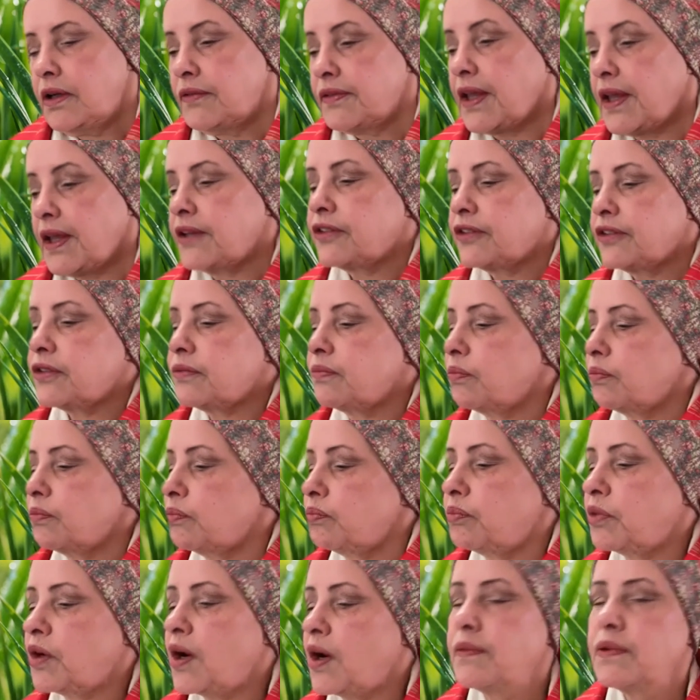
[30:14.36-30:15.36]
that's
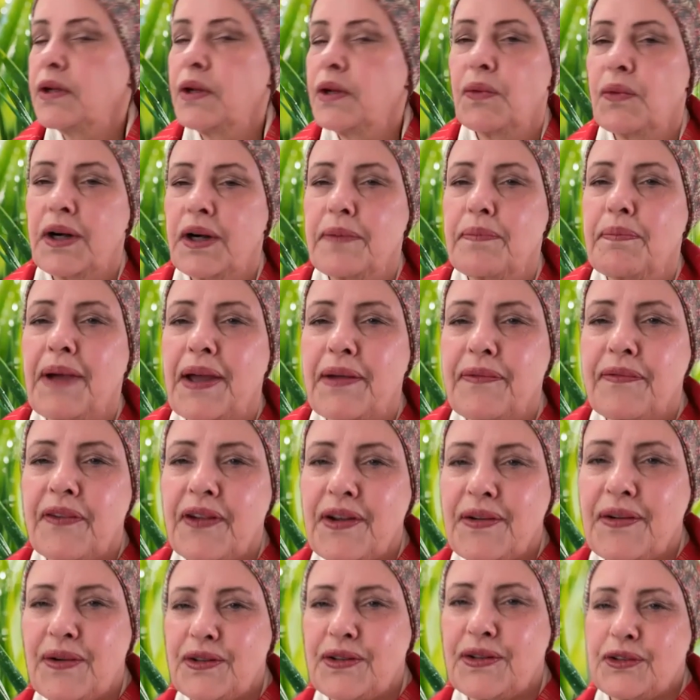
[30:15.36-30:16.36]
probably one of my
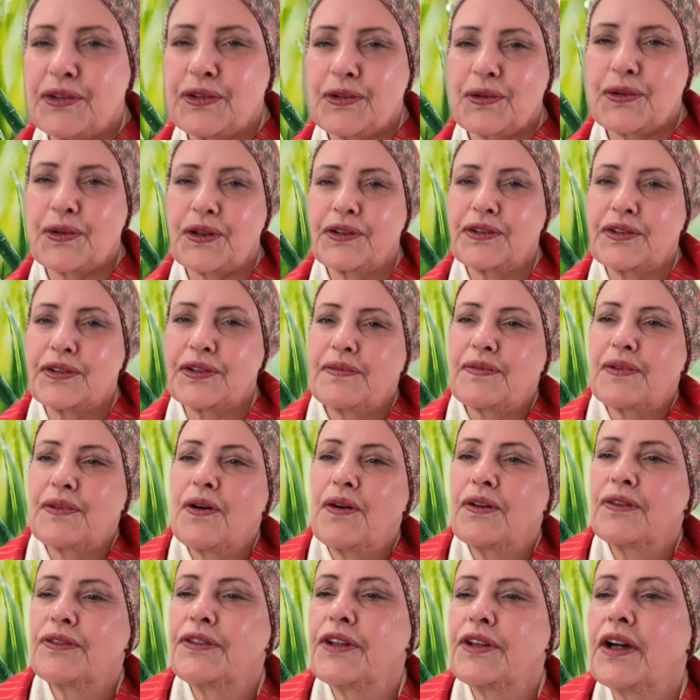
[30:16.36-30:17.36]
favorite stories of
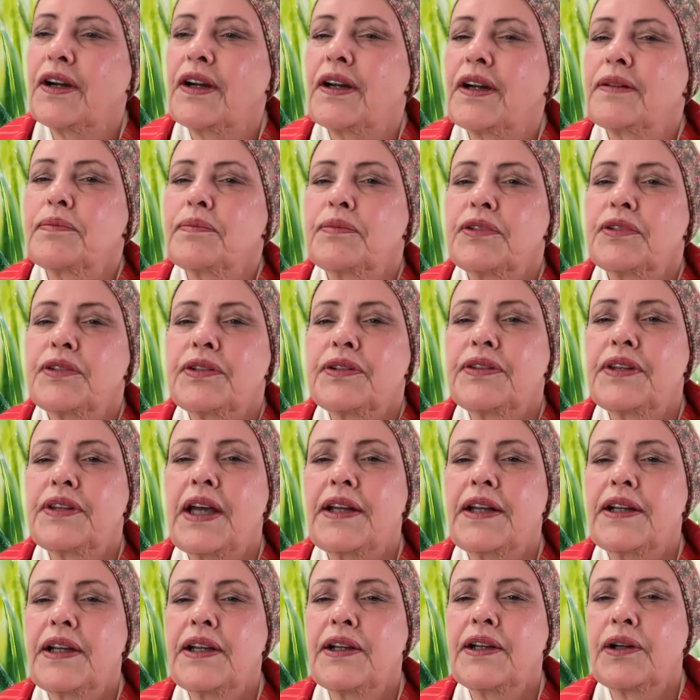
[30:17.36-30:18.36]
all times
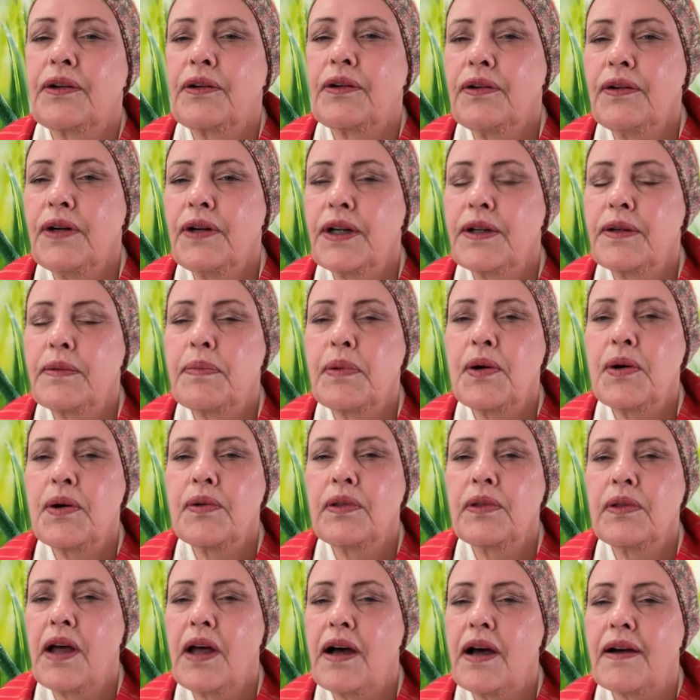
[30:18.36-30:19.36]
that incredible
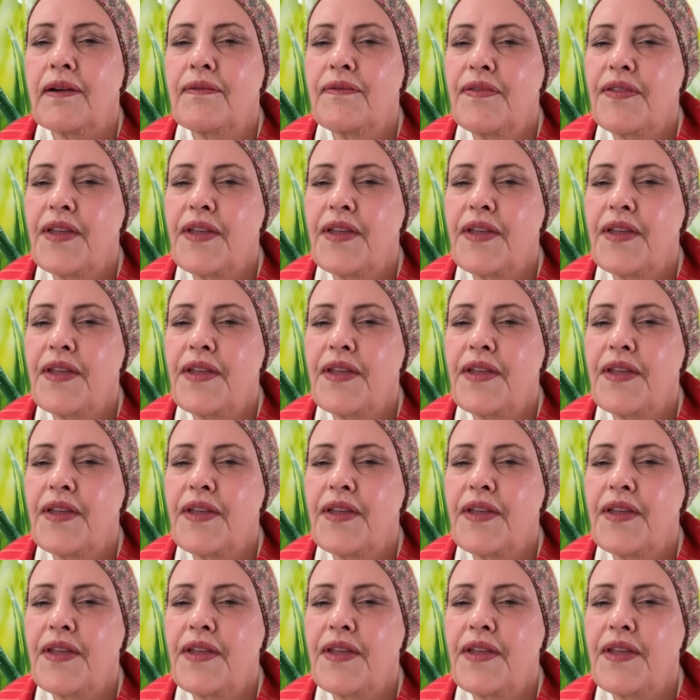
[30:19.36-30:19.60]
love,